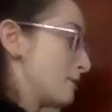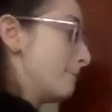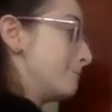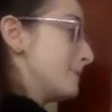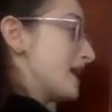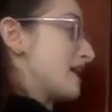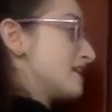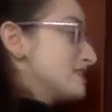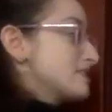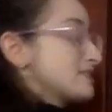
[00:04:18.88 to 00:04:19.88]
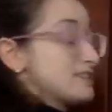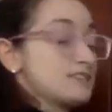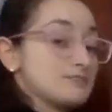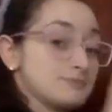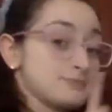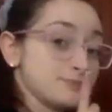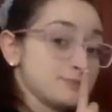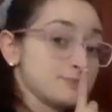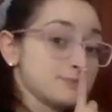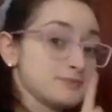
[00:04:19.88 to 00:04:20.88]
Mate.
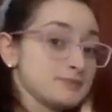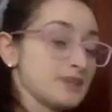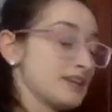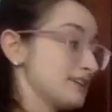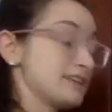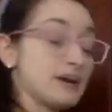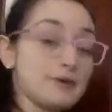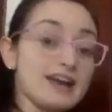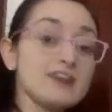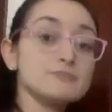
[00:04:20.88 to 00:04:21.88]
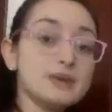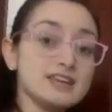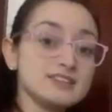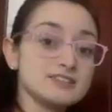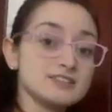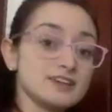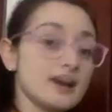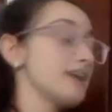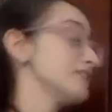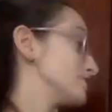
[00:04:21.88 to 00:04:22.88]
Now I have mate.
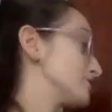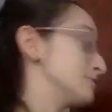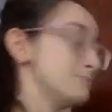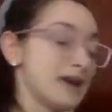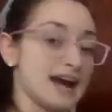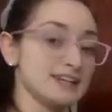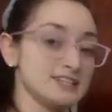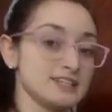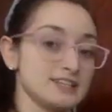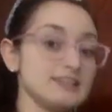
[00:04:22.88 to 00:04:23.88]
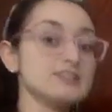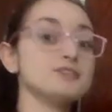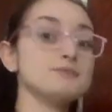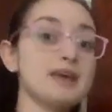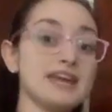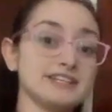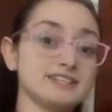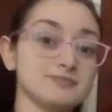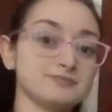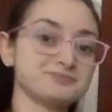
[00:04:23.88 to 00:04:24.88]
I turned mat into mate.
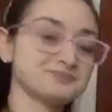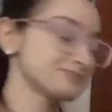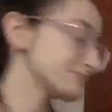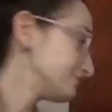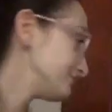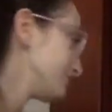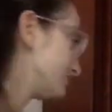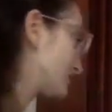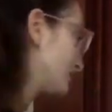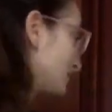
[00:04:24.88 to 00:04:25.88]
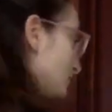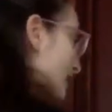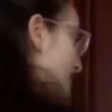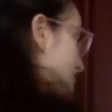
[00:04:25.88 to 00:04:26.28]
Okay.